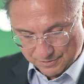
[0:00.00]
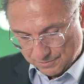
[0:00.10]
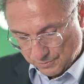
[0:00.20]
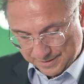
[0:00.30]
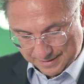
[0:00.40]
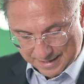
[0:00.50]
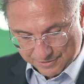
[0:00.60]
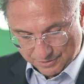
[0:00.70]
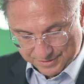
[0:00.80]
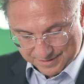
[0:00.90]
so with the
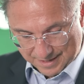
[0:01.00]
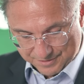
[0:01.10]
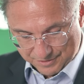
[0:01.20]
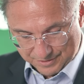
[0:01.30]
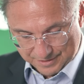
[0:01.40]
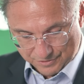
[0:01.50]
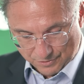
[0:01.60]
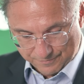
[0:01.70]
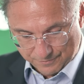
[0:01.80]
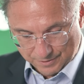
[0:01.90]
natural disasters and
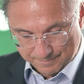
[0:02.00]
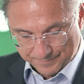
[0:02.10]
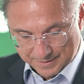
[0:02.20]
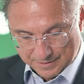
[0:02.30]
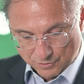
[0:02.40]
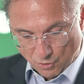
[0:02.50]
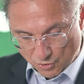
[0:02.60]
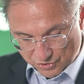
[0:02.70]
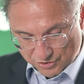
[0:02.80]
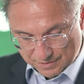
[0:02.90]
so forth.
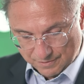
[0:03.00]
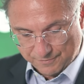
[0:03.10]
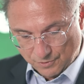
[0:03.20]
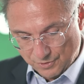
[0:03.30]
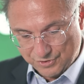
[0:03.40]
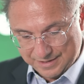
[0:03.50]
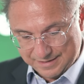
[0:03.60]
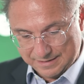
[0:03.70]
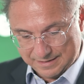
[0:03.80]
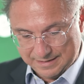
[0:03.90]
Cost, of course,
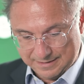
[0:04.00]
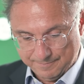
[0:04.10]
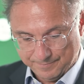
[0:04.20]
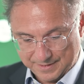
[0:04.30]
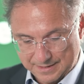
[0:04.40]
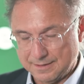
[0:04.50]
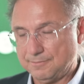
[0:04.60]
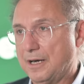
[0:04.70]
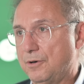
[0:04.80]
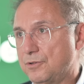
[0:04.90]
is a thing.
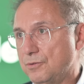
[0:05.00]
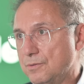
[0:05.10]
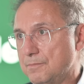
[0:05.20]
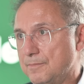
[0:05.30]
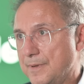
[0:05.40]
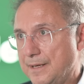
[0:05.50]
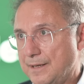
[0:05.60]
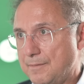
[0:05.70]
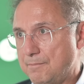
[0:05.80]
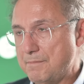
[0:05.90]
How to
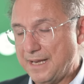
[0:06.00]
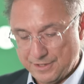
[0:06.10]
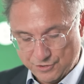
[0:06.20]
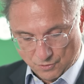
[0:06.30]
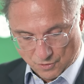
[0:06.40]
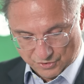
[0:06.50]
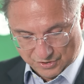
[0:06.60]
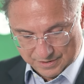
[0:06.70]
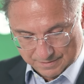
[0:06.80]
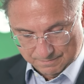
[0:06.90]
manage
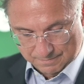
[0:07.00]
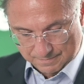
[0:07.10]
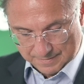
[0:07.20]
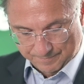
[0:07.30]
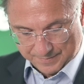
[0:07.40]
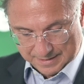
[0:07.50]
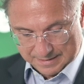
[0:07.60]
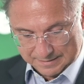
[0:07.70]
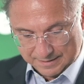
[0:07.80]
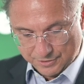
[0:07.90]
cost,
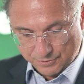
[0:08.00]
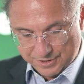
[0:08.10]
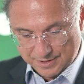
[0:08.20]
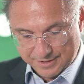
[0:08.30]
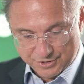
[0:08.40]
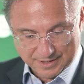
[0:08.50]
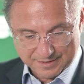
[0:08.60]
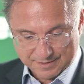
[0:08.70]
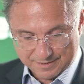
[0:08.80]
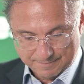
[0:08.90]
the due
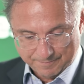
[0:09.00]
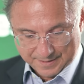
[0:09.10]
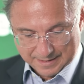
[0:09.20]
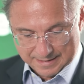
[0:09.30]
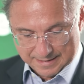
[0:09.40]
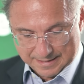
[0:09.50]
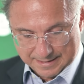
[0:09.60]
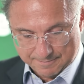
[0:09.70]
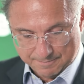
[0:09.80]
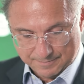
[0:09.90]
diligence,
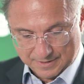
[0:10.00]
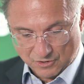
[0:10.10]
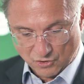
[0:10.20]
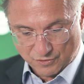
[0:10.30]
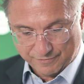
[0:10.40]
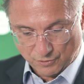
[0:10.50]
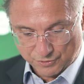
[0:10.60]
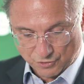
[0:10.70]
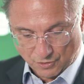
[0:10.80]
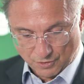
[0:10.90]
the loss of
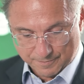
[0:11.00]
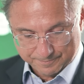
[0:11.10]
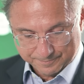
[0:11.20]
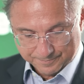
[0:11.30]
control.